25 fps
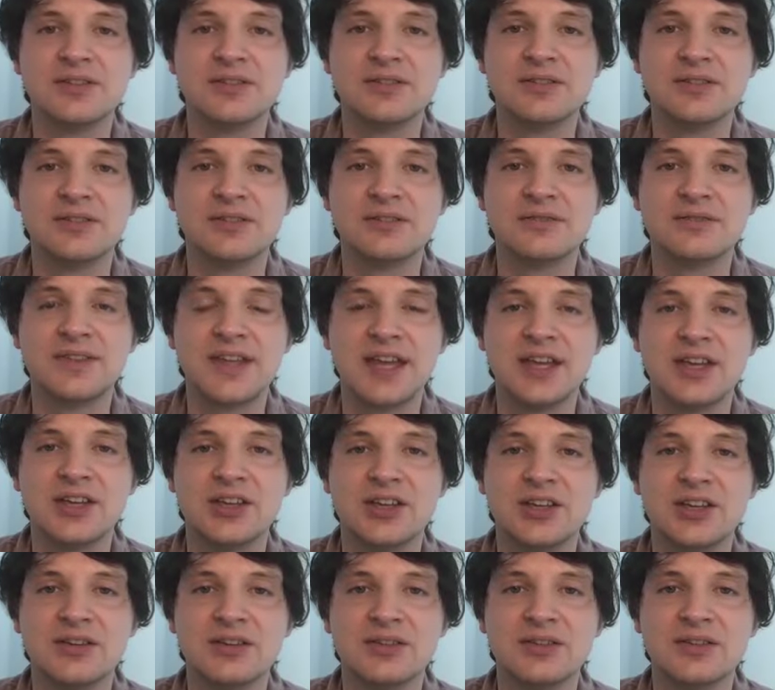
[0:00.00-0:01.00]
Yeah, thank
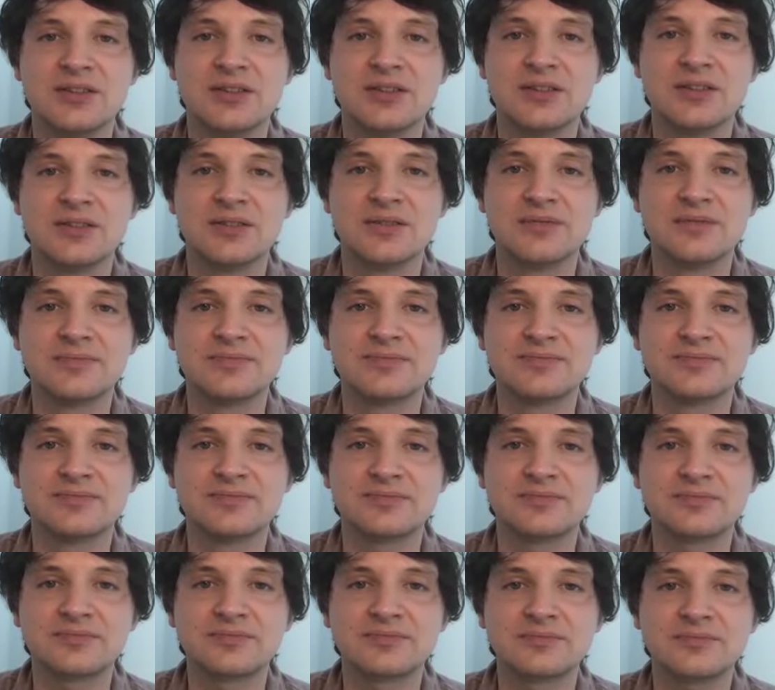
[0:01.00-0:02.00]
this you. has been a great
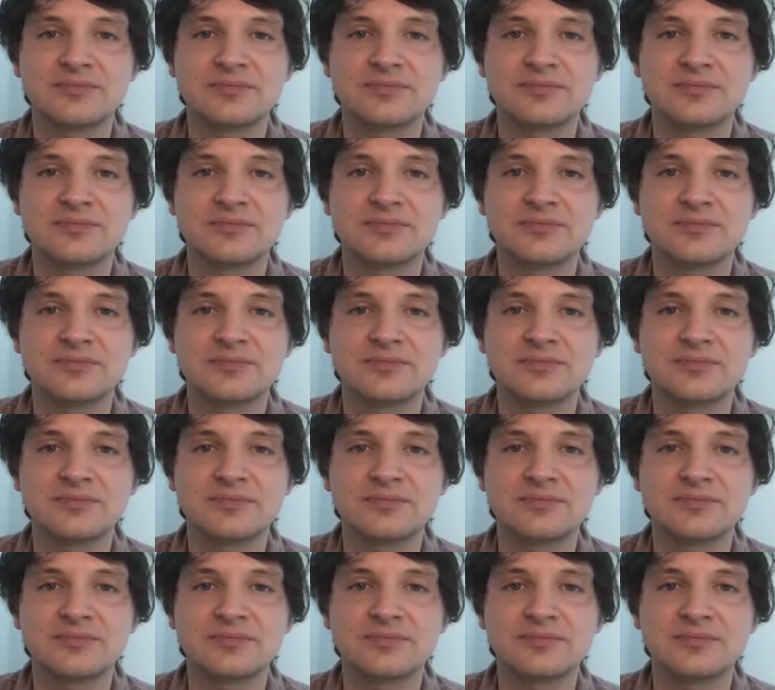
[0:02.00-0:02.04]
experience.